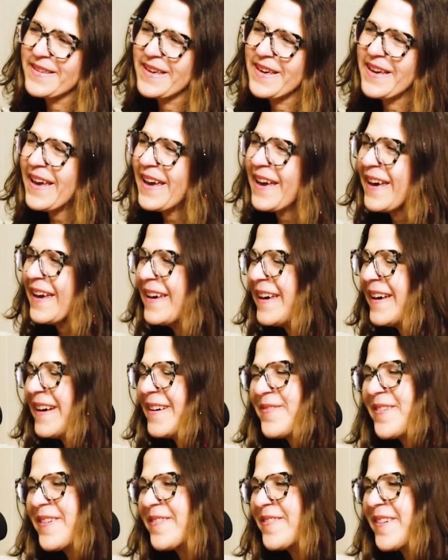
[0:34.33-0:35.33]
Hey, I'm
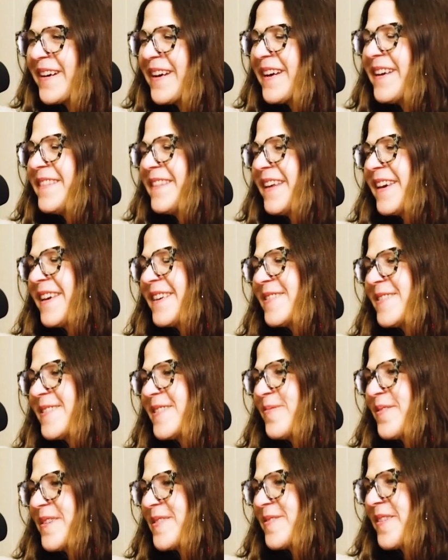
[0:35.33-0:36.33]
great. Thank you so much
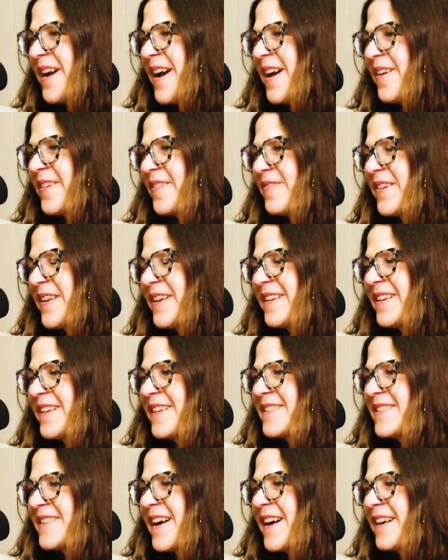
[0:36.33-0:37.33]
for having me today,
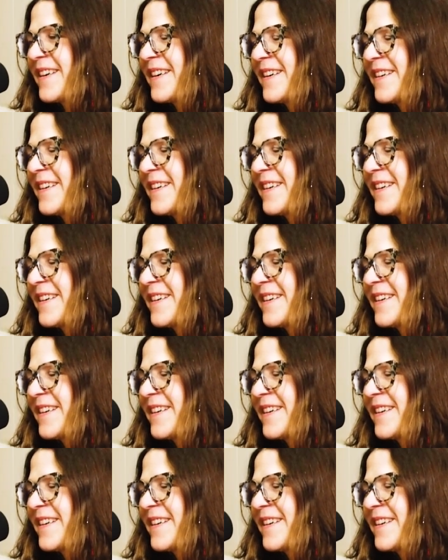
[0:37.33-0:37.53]
Zach.